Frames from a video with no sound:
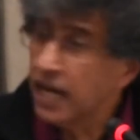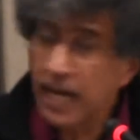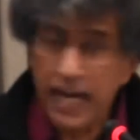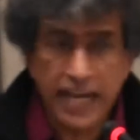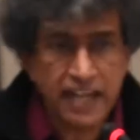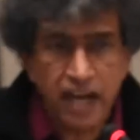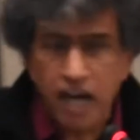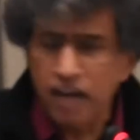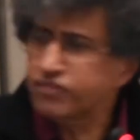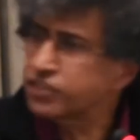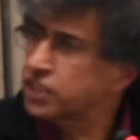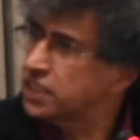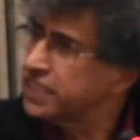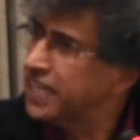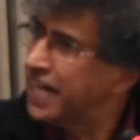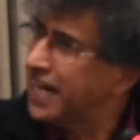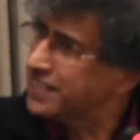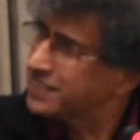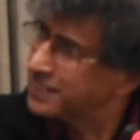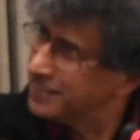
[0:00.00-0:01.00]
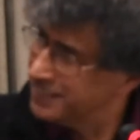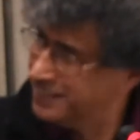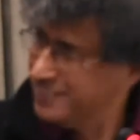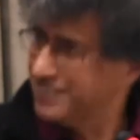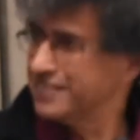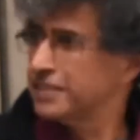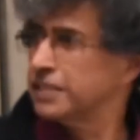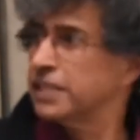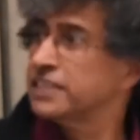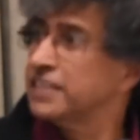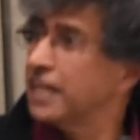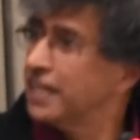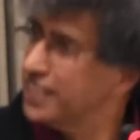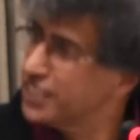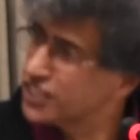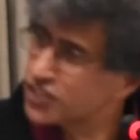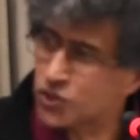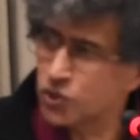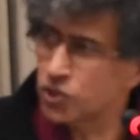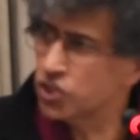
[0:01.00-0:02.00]
And after that, the
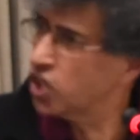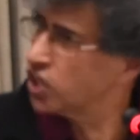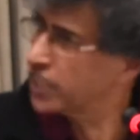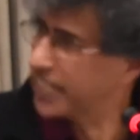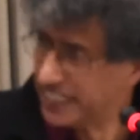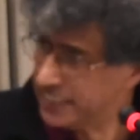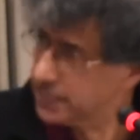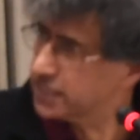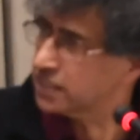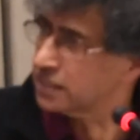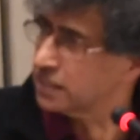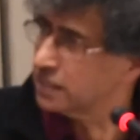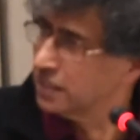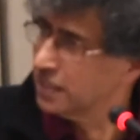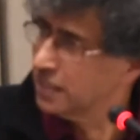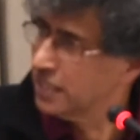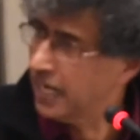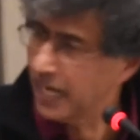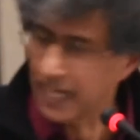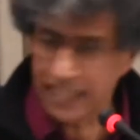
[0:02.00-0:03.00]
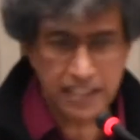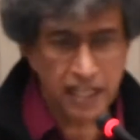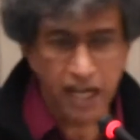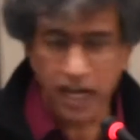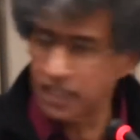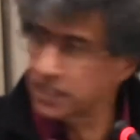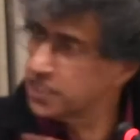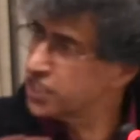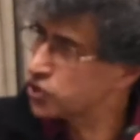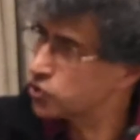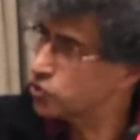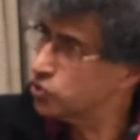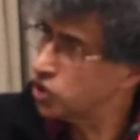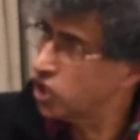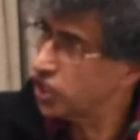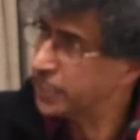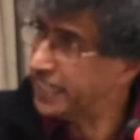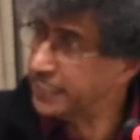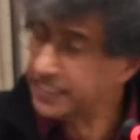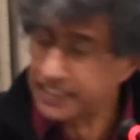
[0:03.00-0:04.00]
Dalits could not enter, and the others could
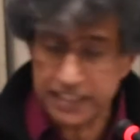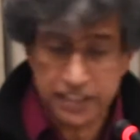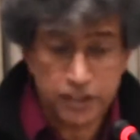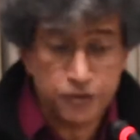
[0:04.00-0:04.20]
not enter.